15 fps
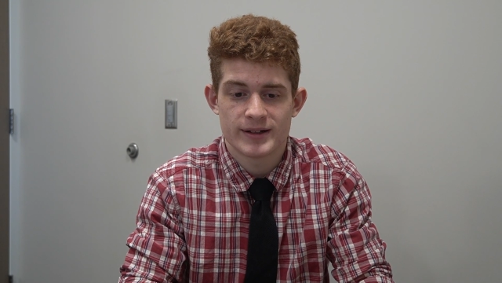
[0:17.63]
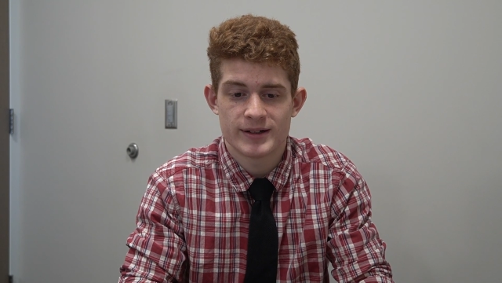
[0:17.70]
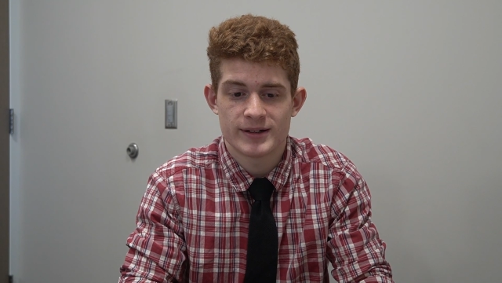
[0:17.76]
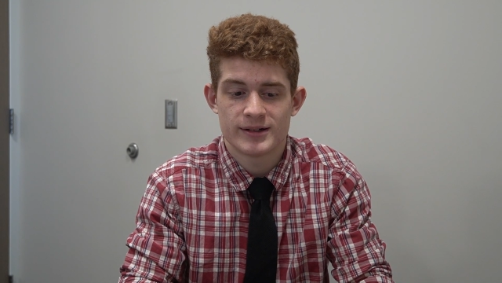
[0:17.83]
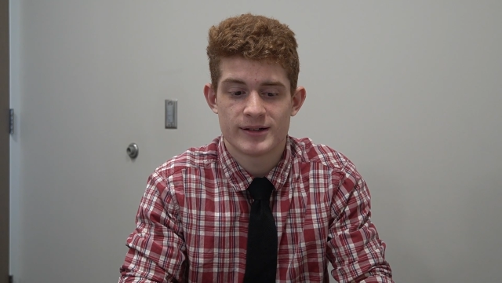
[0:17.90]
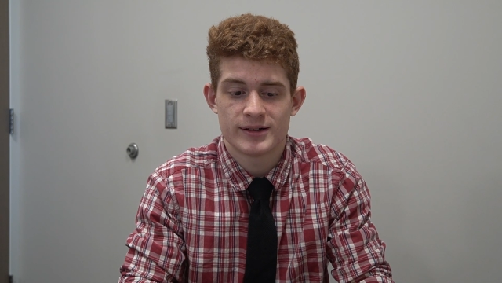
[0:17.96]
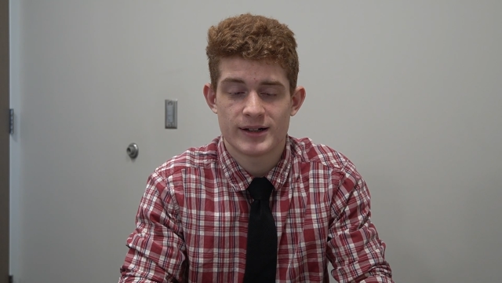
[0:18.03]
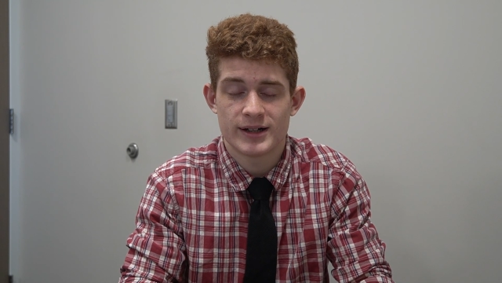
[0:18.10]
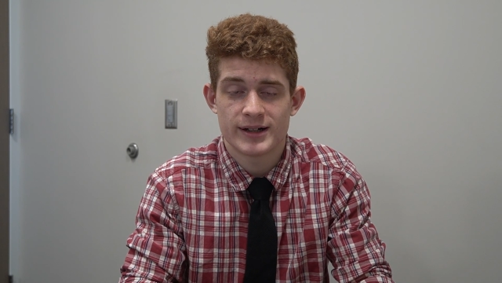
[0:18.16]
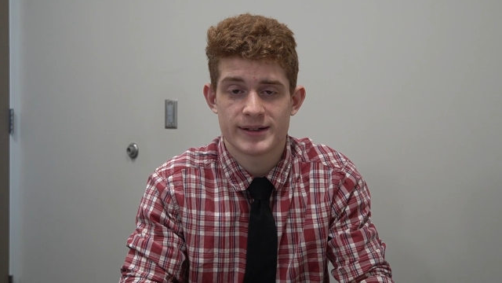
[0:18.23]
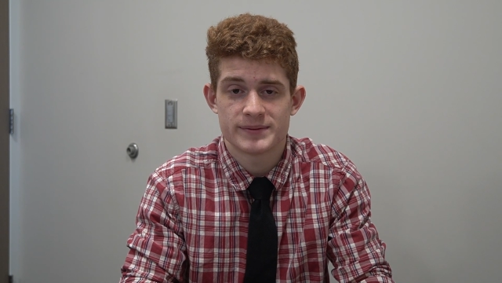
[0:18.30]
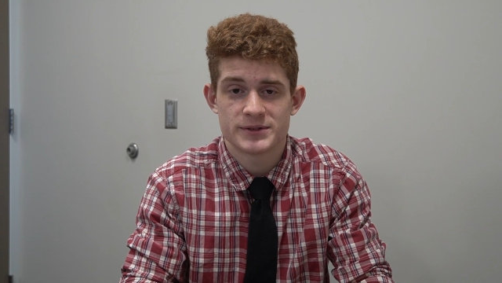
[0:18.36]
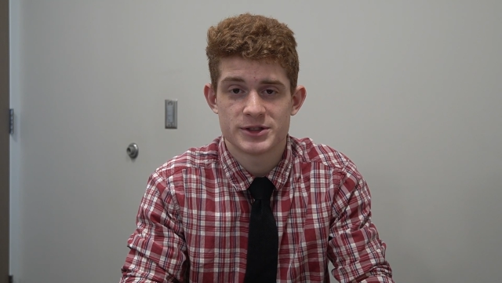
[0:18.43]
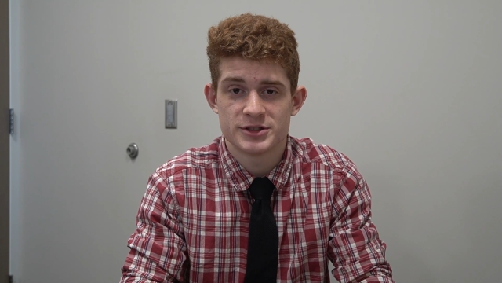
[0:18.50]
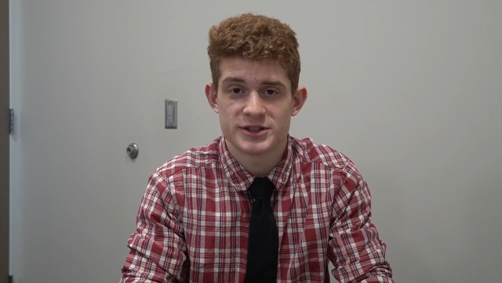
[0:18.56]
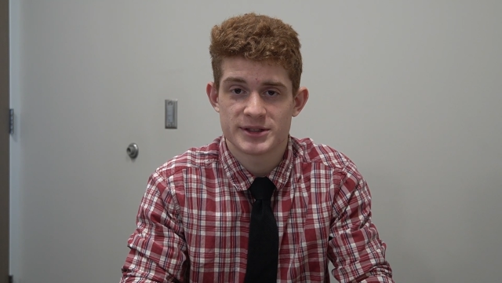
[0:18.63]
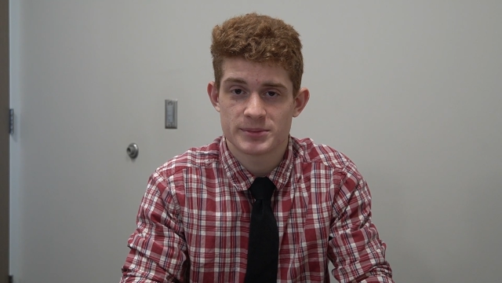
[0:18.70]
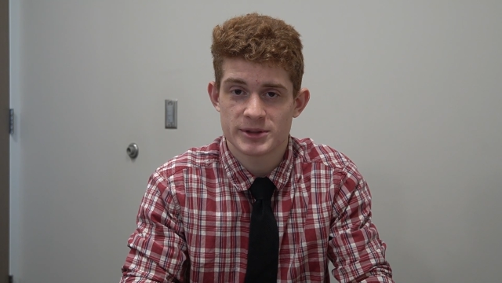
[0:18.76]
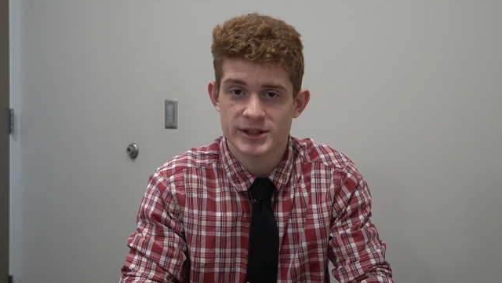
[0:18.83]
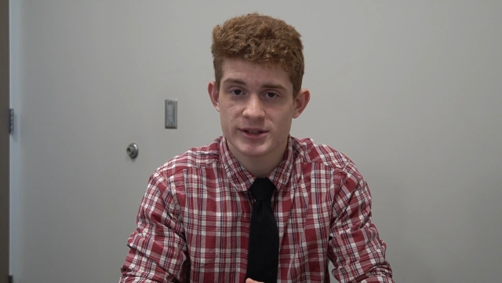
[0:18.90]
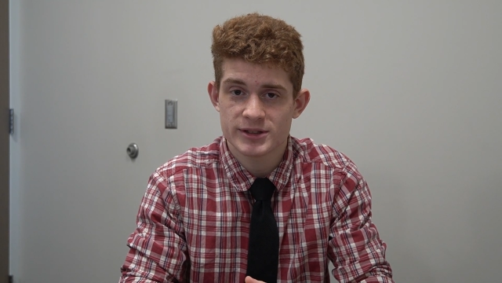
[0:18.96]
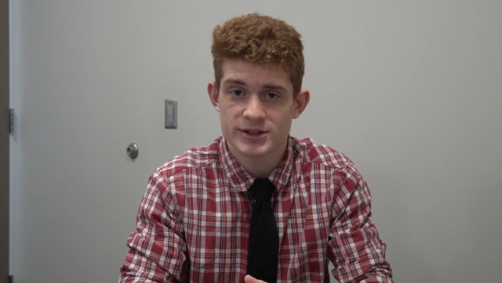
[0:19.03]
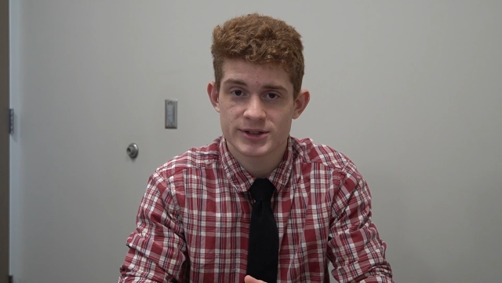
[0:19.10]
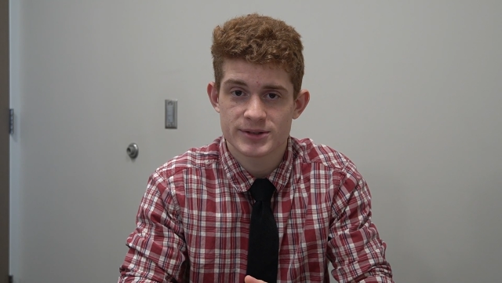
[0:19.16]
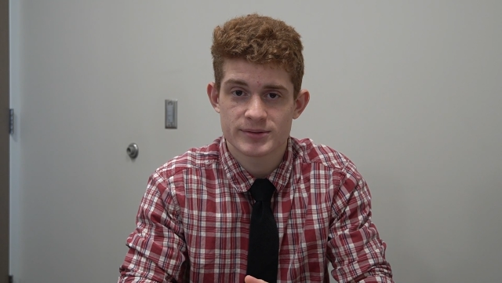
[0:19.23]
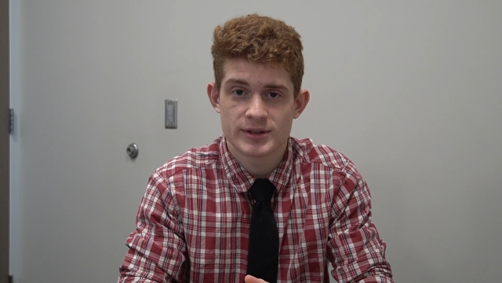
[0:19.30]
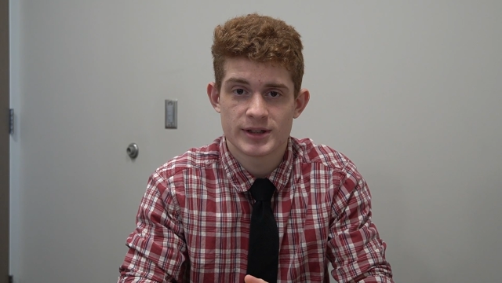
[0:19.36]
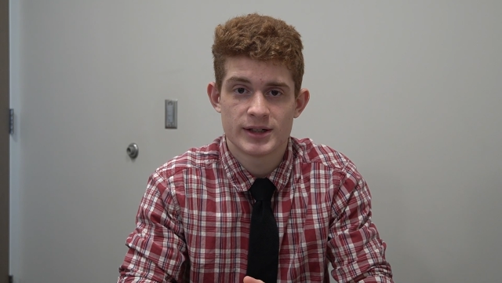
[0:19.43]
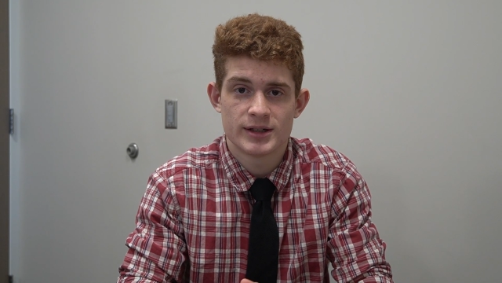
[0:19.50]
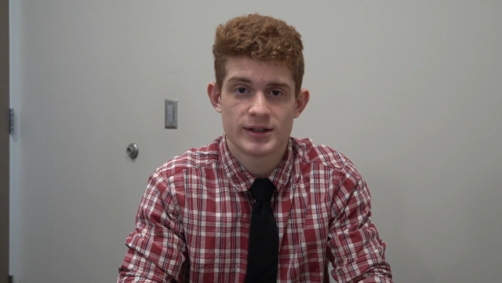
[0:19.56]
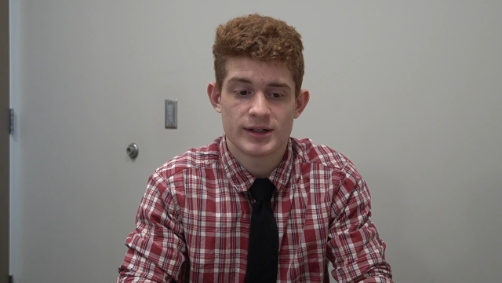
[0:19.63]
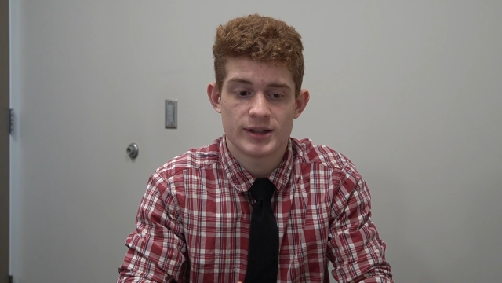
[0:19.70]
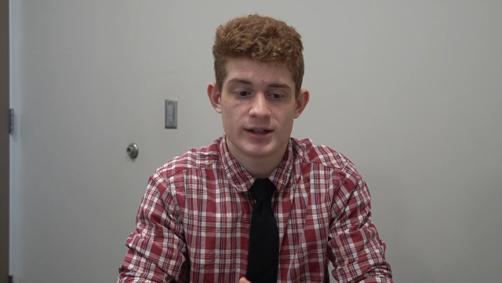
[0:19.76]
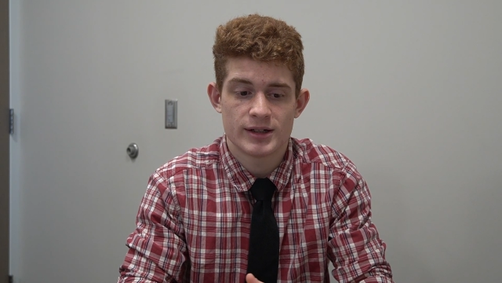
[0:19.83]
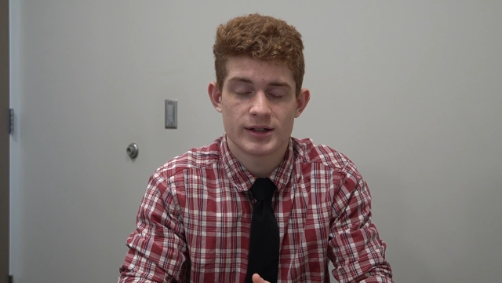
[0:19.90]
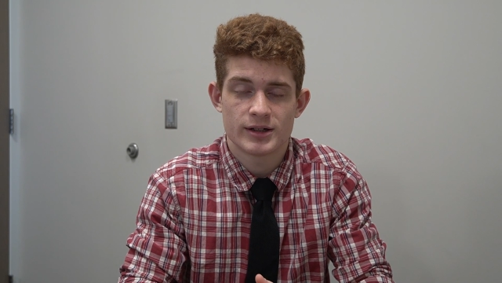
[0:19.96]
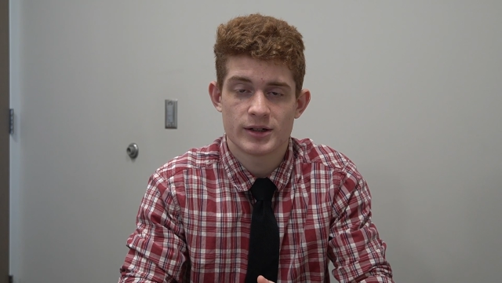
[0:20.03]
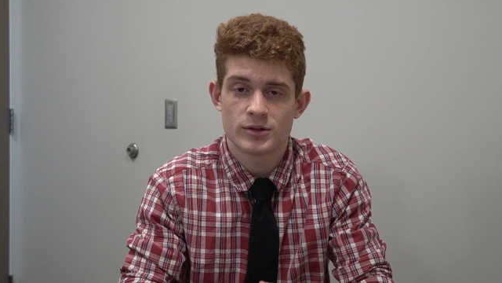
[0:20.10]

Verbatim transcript: Uh, I have two siblings, uh,